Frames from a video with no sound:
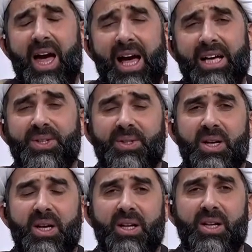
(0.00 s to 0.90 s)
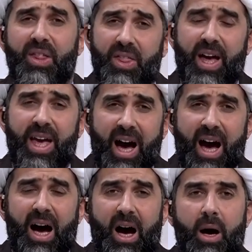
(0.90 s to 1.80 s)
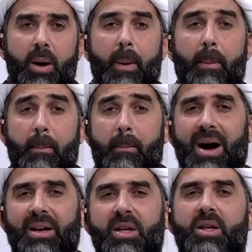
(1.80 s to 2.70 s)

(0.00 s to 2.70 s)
as they are, but